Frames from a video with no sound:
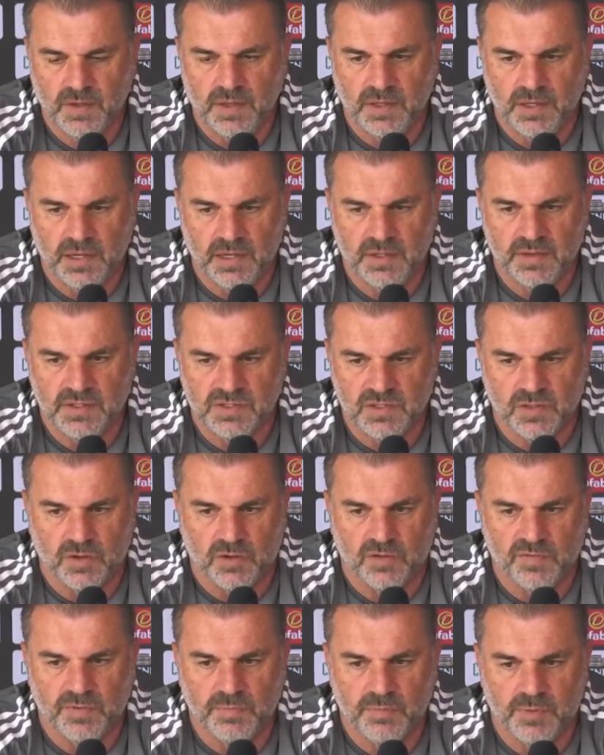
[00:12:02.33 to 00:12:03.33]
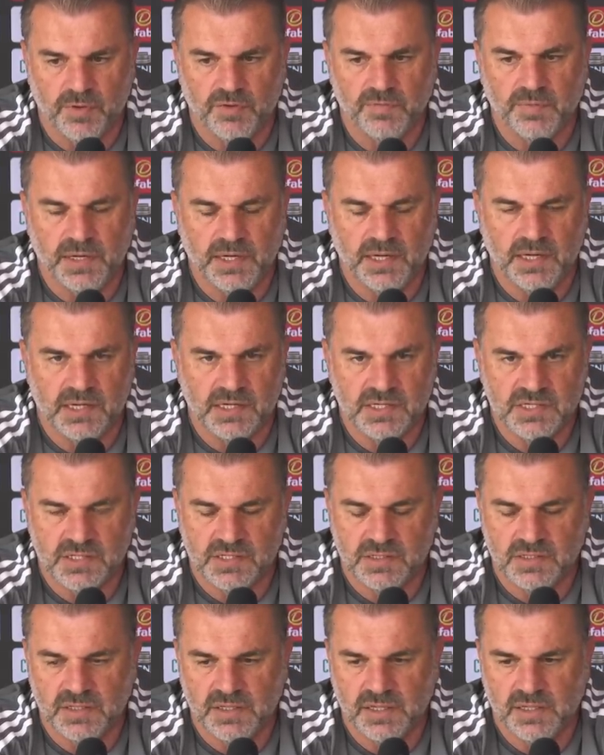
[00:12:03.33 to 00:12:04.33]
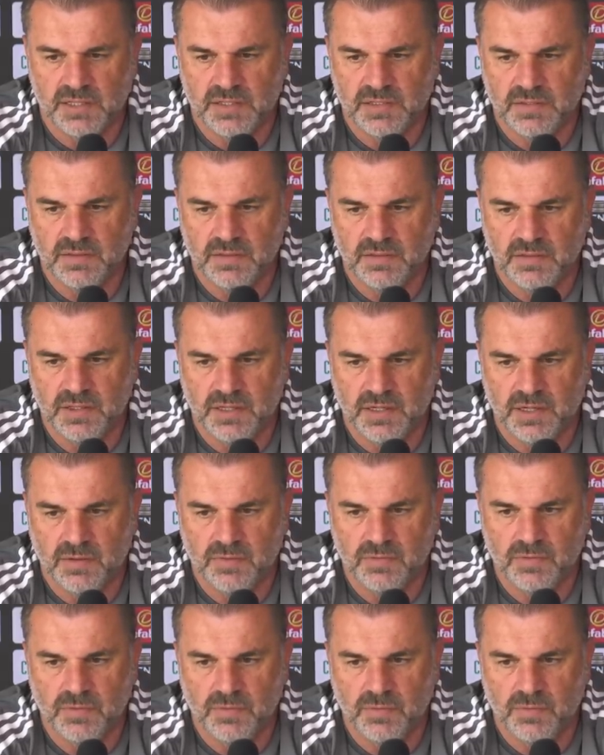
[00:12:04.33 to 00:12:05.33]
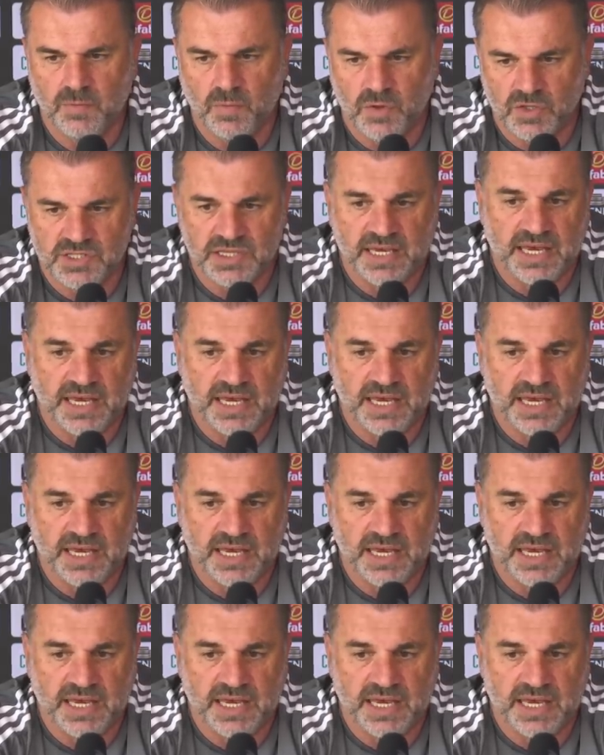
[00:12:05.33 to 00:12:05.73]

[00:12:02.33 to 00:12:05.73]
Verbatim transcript: you know, there's a lot of improvement in us, and you know, what's